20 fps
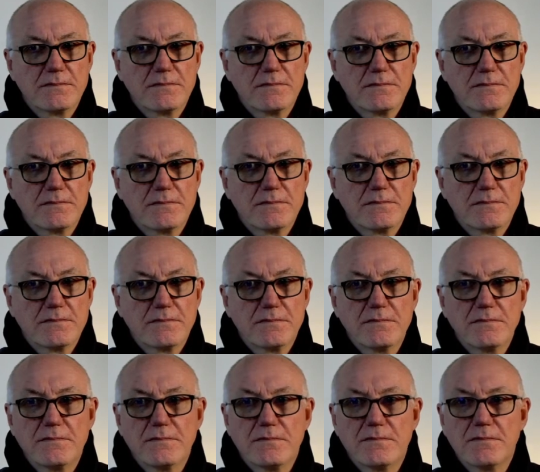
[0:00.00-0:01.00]

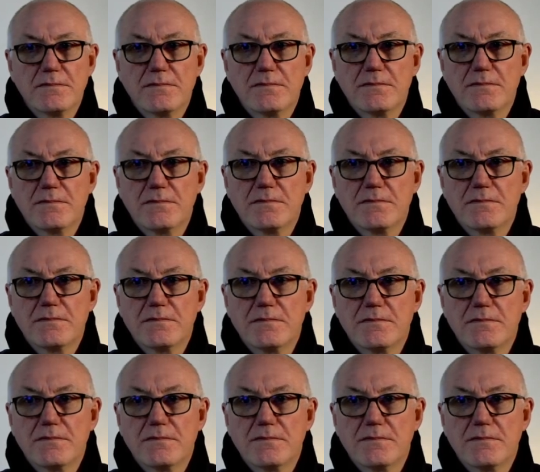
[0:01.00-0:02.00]

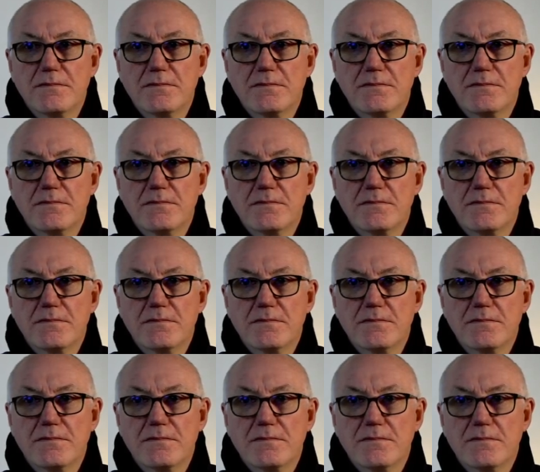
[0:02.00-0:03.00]

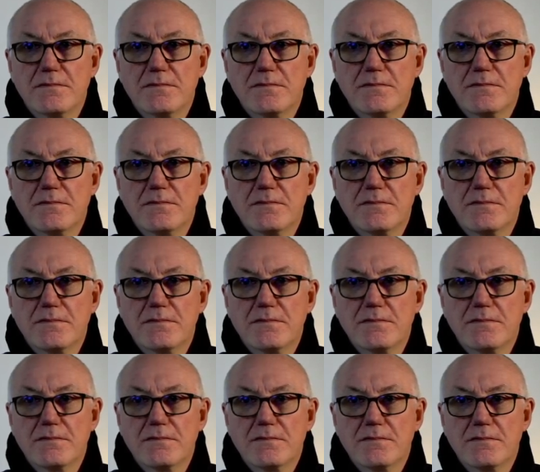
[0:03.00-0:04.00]

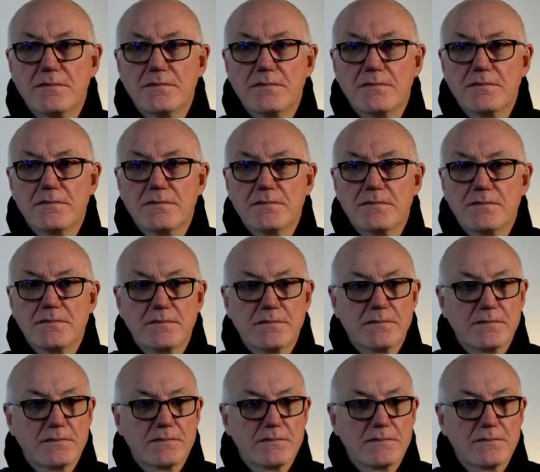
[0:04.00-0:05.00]

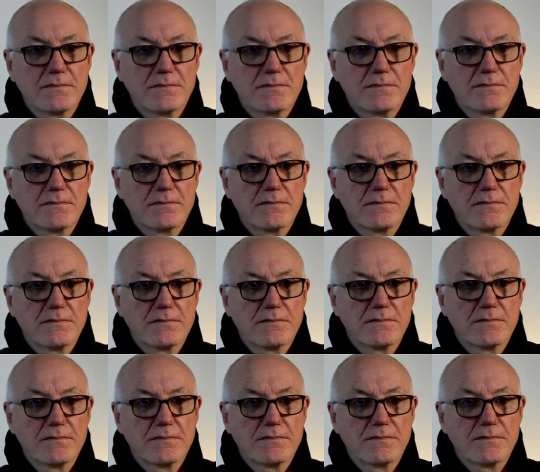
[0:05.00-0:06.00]

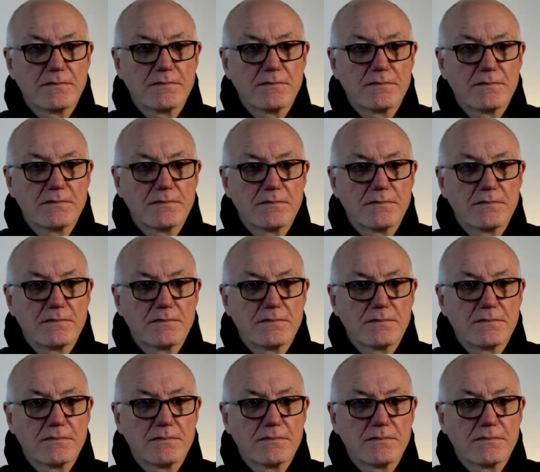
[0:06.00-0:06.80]
The person shown says nothing.